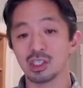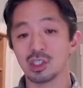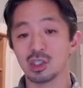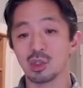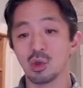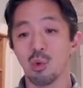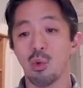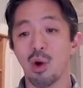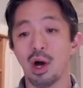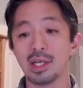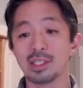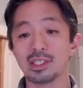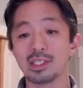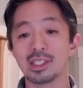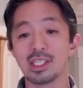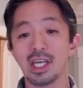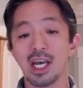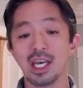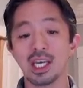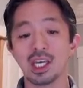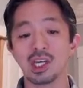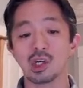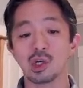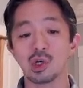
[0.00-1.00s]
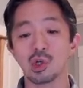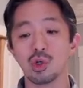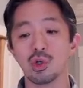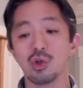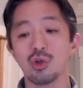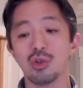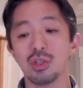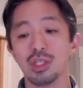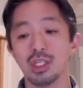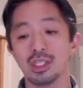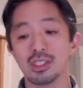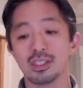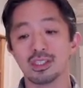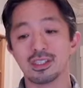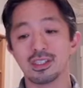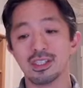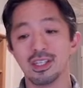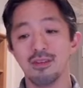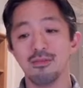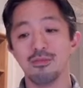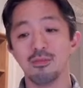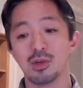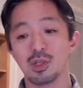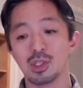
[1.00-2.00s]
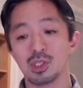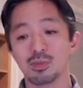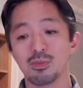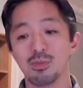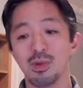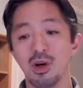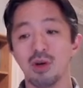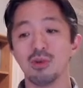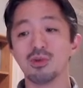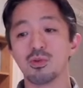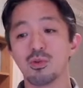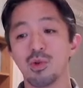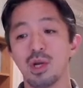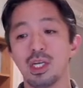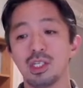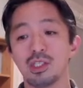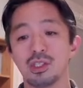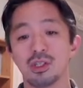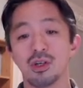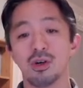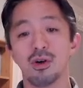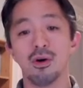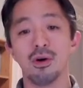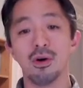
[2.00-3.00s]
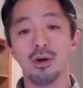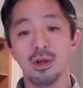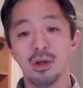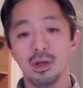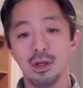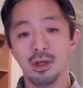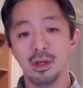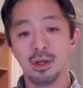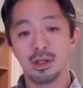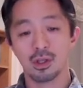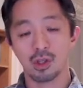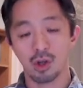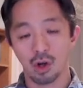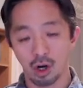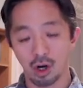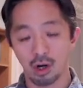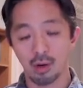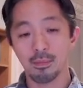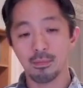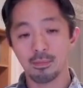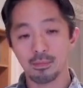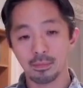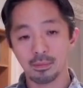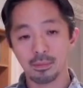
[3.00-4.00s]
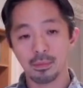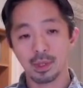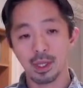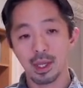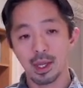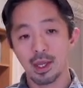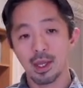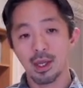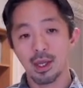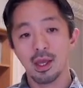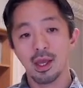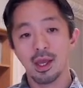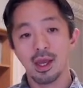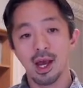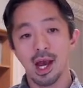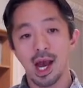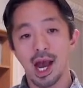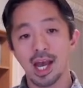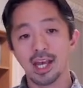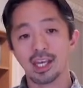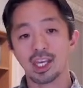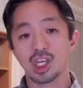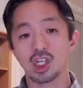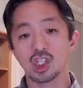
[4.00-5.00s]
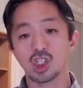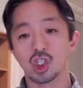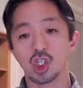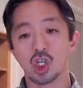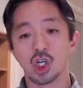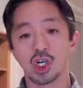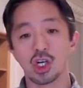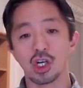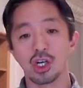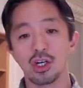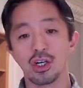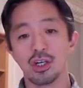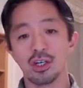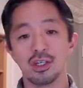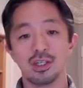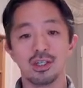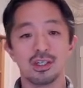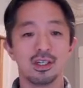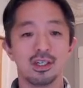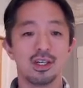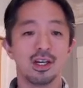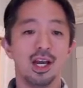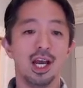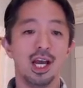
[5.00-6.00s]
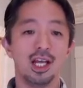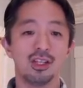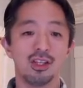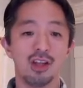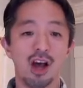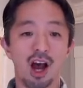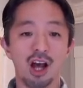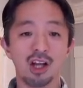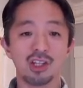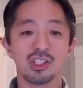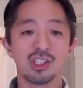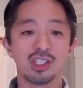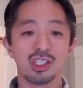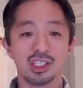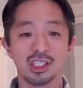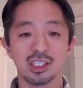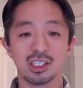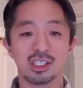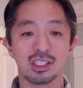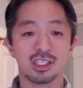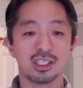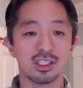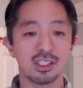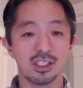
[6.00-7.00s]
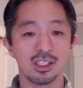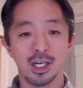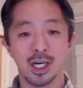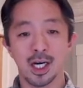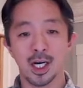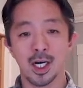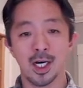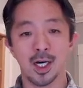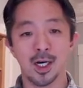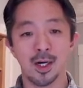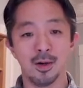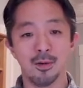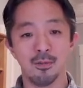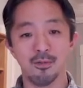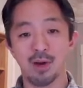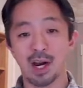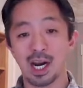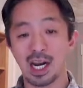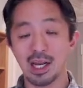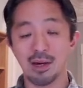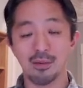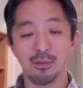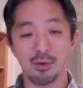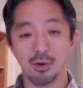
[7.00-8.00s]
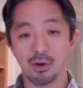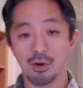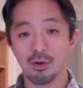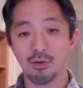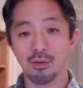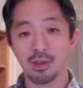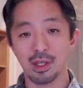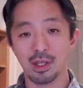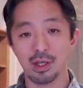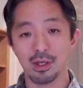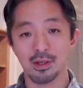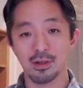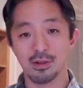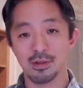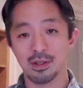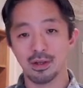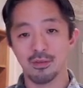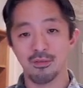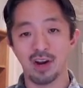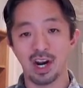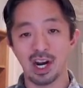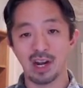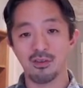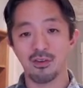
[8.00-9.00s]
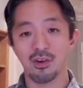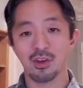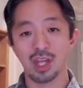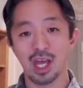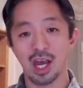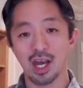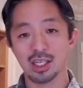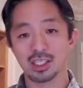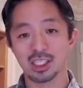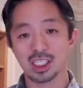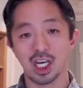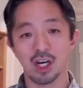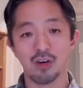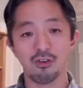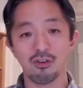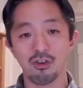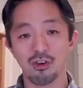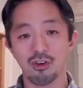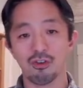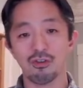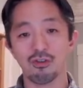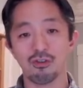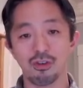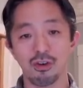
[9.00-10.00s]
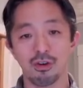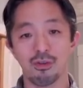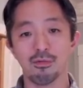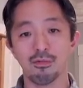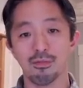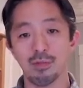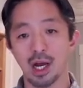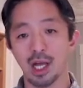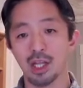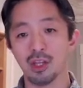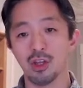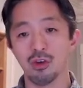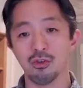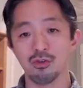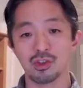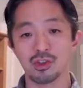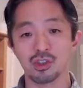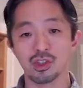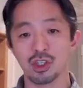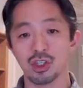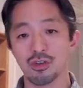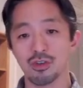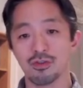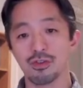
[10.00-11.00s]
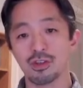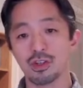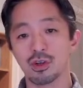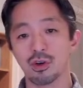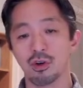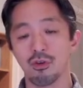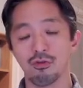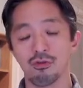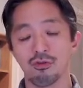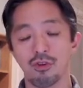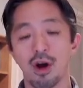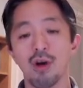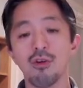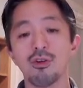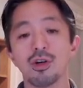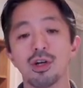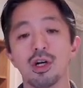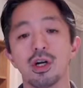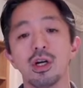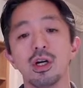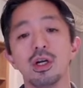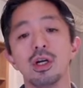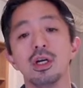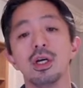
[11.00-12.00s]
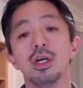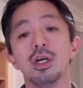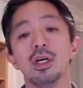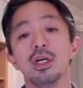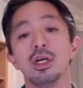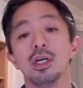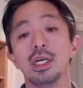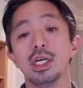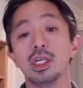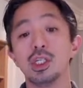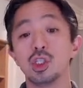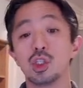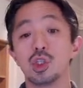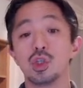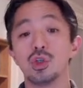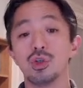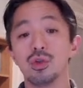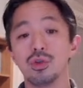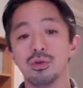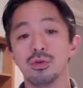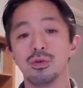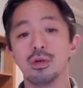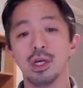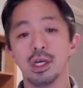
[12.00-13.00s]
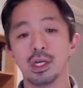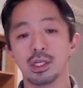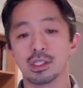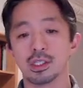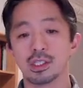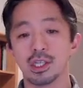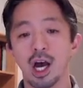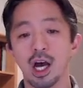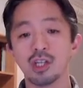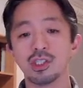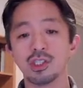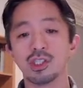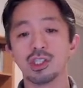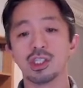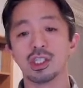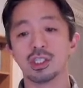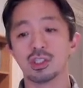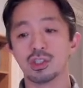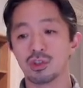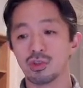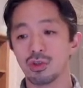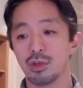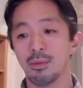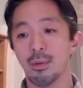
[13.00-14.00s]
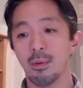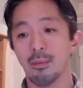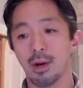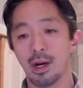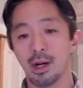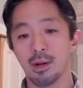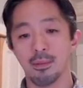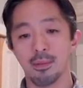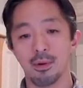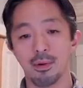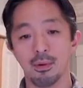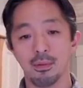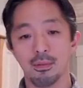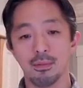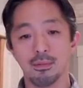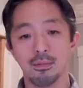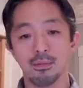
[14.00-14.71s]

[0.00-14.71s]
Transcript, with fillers: So once I include this inverse Mills ratio term, I can turn endogenous uh, variable, the, the variable that suffer from unobserved confounder, into exogenous treatment variable.